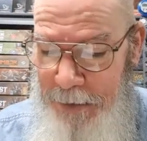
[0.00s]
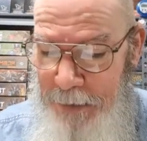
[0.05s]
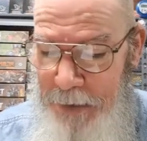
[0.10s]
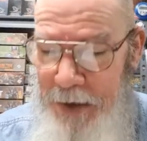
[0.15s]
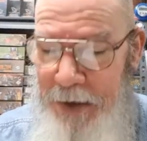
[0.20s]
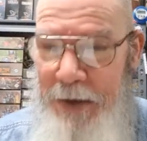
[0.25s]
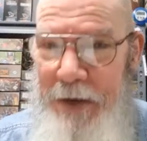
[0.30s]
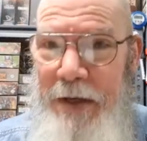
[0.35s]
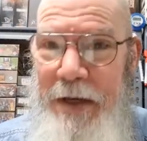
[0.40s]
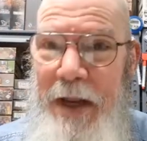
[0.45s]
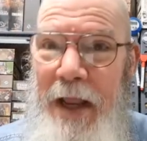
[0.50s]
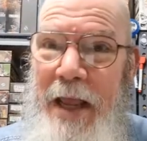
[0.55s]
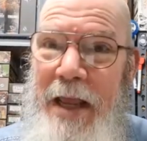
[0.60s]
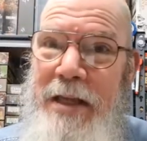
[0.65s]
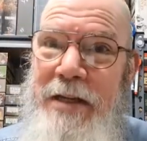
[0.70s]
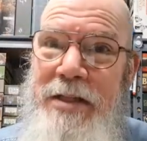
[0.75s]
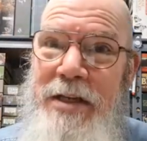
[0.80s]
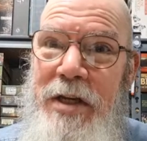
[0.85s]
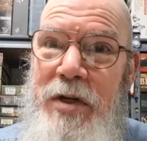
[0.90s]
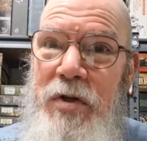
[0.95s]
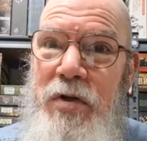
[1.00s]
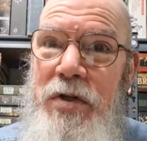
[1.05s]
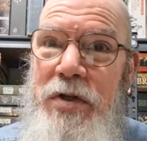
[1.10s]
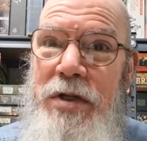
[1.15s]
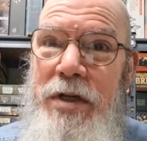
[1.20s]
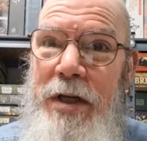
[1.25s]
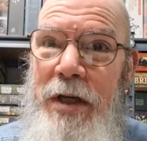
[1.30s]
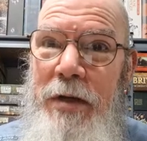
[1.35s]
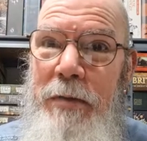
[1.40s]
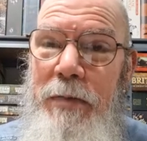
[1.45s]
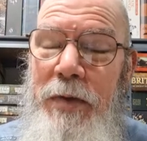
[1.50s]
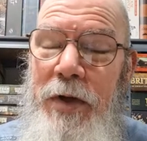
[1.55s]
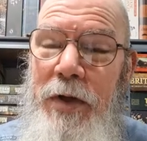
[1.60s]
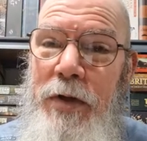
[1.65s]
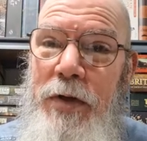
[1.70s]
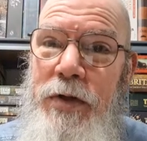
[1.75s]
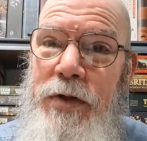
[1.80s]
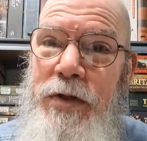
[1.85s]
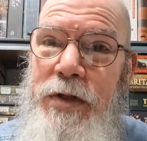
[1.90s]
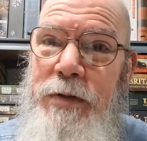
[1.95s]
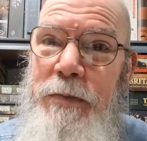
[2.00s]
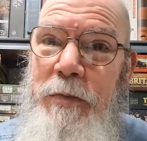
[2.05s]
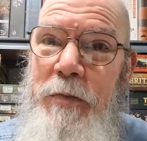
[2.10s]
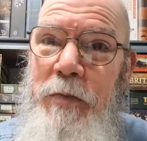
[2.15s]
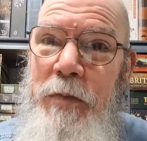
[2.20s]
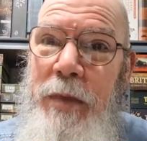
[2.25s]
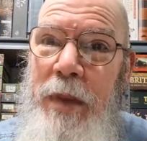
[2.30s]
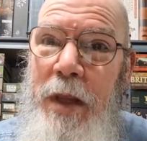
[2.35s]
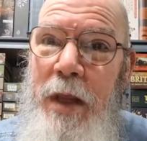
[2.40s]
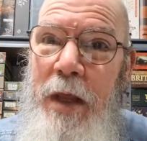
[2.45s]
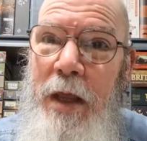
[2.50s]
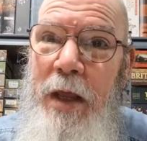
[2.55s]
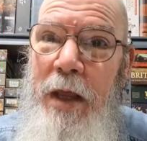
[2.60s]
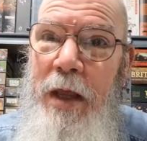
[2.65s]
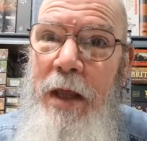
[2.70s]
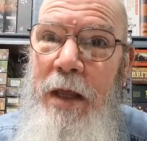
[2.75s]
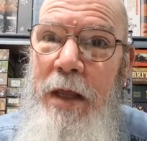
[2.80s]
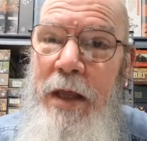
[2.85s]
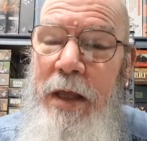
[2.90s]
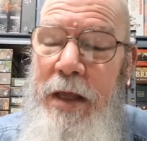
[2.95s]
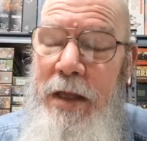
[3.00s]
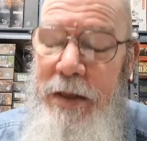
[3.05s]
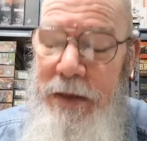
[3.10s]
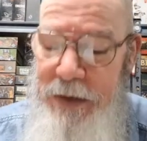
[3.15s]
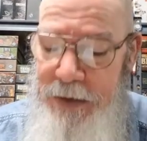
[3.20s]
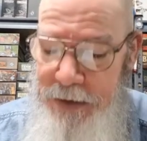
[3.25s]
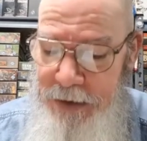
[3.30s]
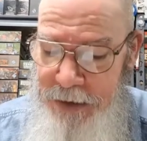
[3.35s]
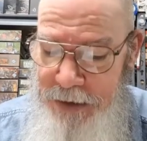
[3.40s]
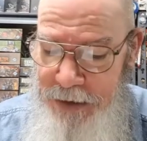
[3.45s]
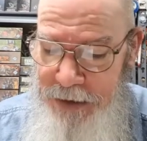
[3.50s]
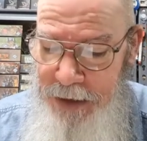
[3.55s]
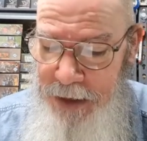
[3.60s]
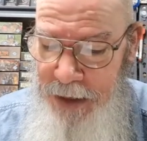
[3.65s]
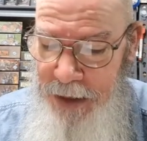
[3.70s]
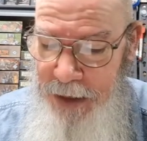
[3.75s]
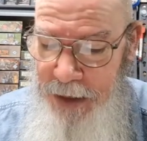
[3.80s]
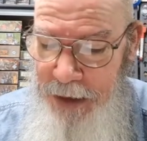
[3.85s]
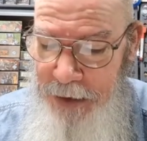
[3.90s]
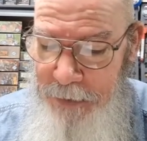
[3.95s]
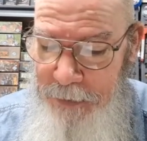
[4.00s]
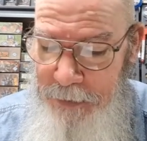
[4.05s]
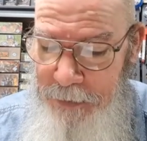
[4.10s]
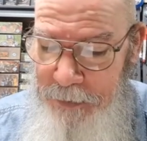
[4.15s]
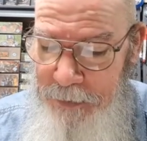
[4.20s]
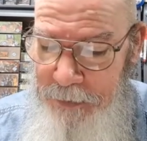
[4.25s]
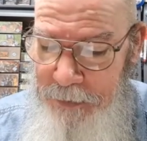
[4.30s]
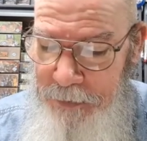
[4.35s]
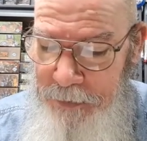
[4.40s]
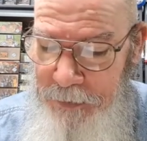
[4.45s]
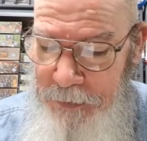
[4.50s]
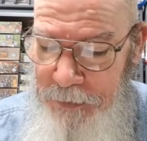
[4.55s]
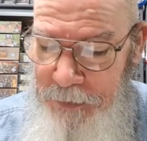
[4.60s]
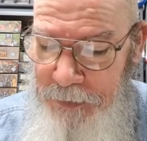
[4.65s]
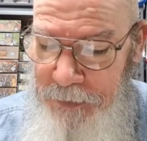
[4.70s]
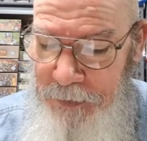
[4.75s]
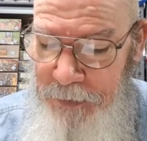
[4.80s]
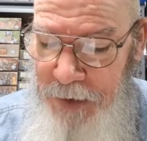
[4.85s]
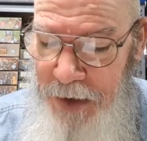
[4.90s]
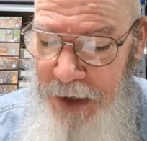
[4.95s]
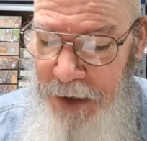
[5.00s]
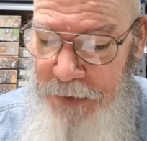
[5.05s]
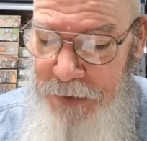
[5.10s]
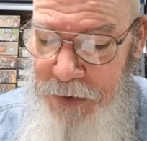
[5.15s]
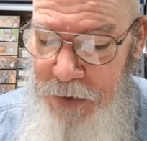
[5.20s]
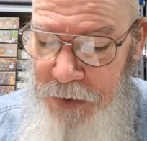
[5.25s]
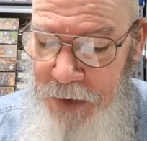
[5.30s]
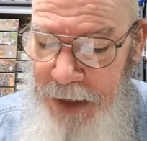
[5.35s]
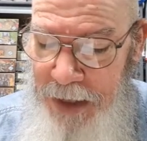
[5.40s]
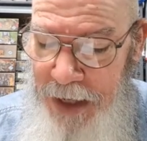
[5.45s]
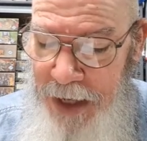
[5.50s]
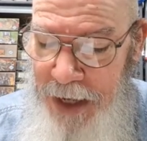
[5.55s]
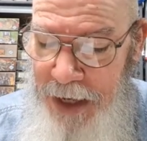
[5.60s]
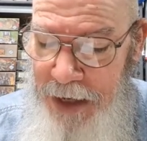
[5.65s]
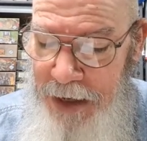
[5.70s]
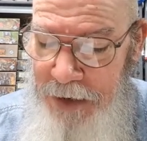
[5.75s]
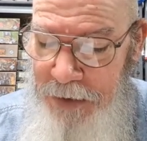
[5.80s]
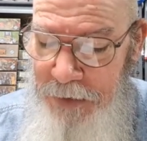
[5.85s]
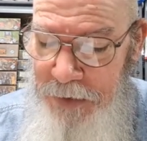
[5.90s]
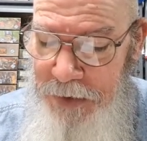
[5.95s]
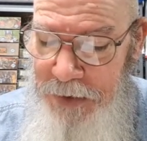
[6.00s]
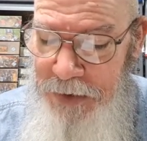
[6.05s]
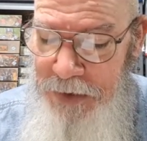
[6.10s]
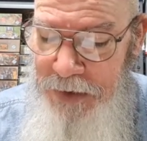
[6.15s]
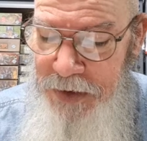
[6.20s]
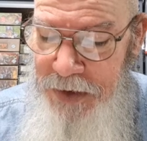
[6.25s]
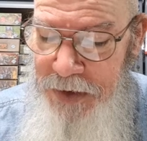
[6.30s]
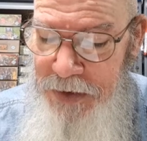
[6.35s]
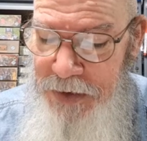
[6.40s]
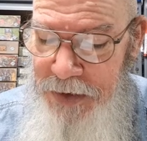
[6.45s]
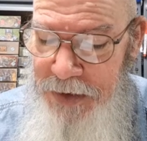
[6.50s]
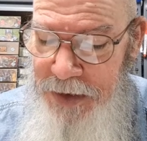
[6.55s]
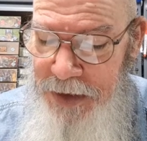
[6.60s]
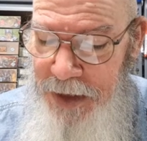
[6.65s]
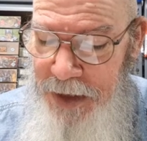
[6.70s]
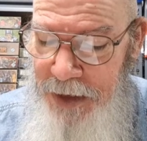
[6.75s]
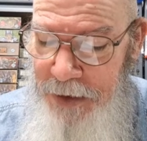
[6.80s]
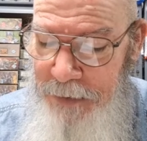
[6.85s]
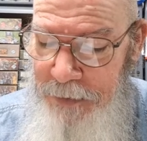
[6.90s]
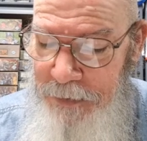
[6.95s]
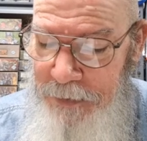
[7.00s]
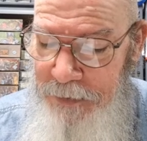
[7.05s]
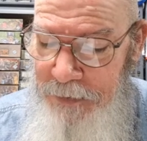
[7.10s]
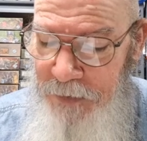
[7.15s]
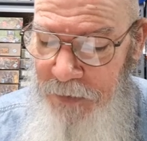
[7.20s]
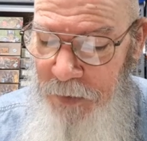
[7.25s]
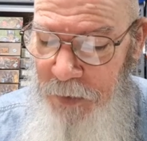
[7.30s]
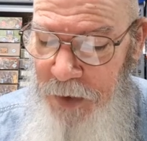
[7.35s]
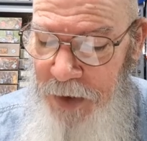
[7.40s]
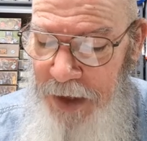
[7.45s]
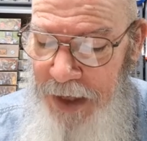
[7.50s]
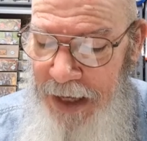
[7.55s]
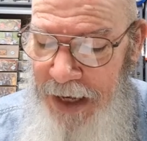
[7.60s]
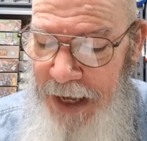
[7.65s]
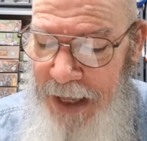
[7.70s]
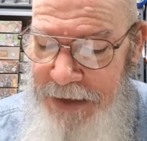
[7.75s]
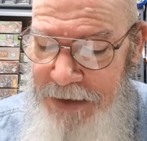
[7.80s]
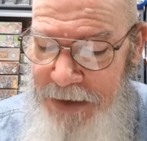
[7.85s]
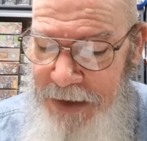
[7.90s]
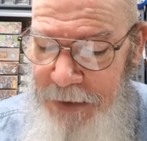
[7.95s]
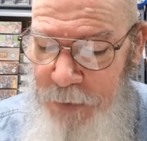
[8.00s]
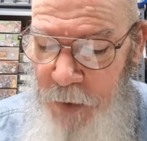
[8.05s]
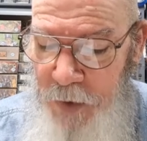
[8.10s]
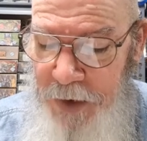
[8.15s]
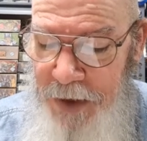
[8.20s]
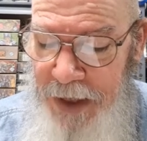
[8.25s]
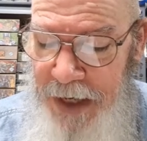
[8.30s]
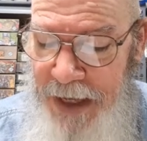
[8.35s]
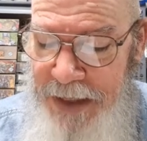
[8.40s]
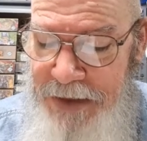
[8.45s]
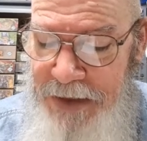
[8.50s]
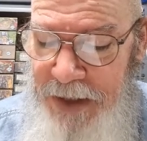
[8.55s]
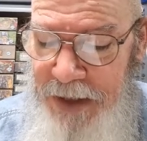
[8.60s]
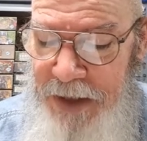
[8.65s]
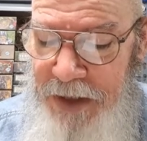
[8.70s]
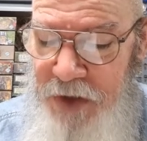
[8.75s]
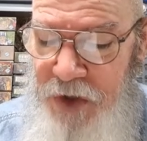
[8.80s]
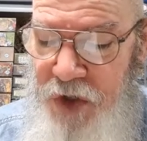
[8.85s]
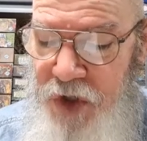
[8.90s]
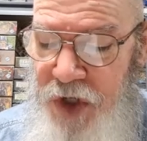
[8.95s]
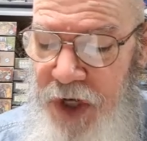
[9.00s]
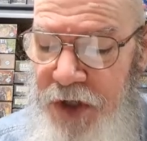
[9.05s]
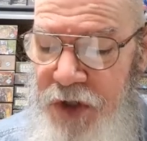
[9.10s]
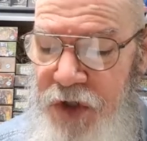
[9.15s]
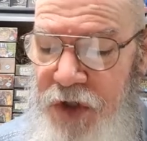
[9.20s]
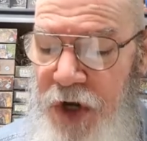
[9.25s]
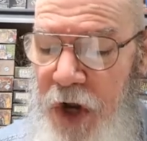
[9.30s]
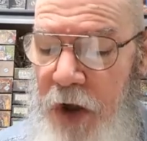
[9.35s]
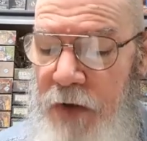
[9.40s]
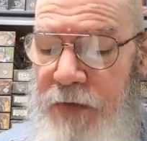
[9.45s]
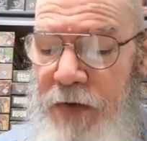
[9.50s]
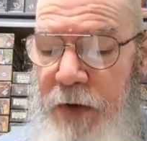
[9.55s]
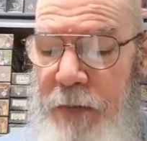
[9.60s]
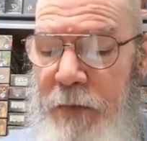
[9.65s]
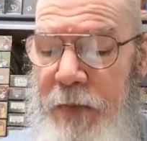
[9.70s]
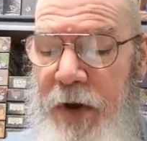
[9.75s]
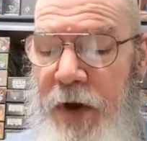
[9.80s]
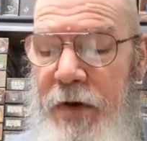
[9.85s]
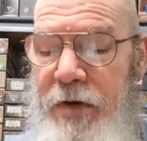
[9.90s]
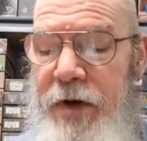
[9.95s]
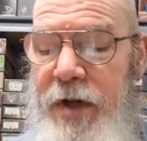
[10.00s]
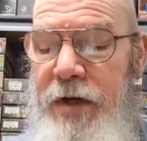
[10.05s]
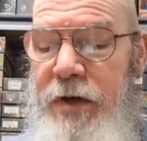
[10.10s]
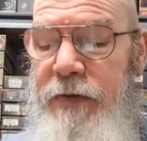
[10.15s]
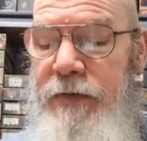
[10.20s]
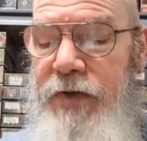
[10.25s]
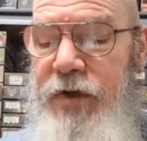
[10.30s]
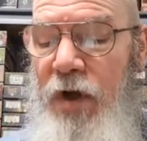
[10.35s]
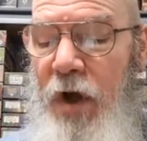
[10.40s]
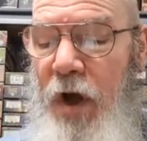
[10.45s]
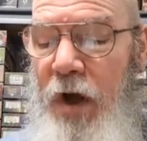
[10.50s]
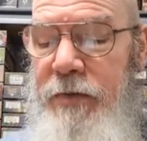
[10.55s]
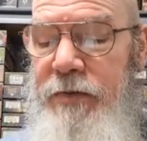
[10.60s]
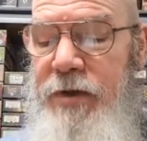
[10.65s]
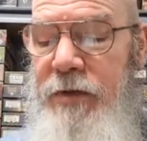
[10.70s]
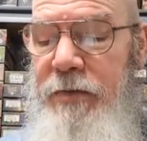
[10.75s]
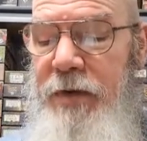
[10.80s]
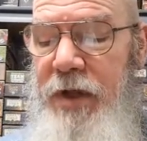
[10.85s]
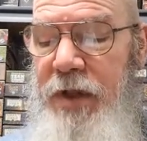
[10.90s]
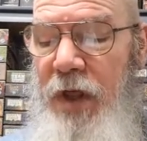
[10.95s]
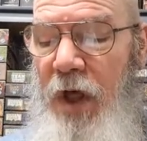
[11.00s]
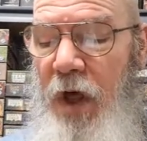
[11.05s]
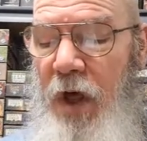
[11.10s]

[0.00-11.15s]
But it's interesting because it's, you know, I was looking here where it says, with classic, it's judged over a period of time to be the